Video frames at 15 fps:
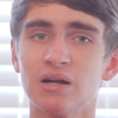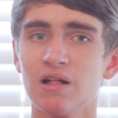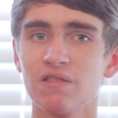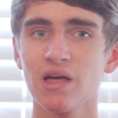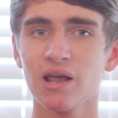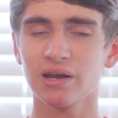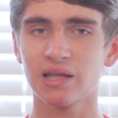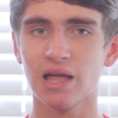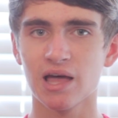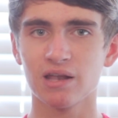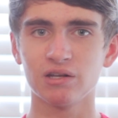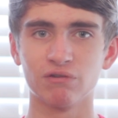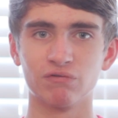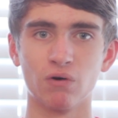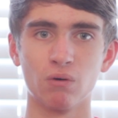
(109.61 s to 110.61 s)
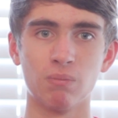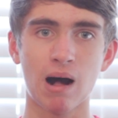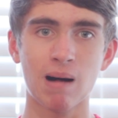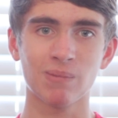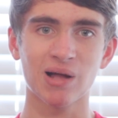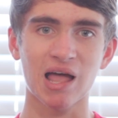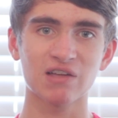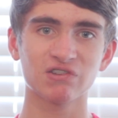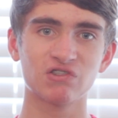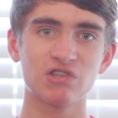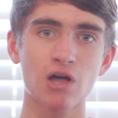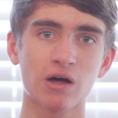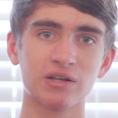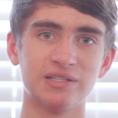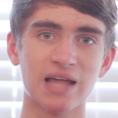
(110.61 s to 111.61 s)
Then again, if Obama has the
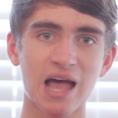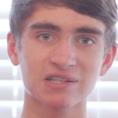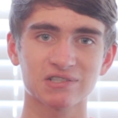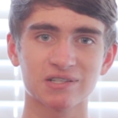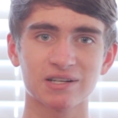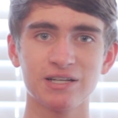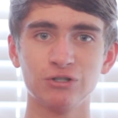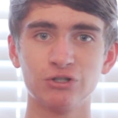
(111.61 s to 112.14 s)
audacity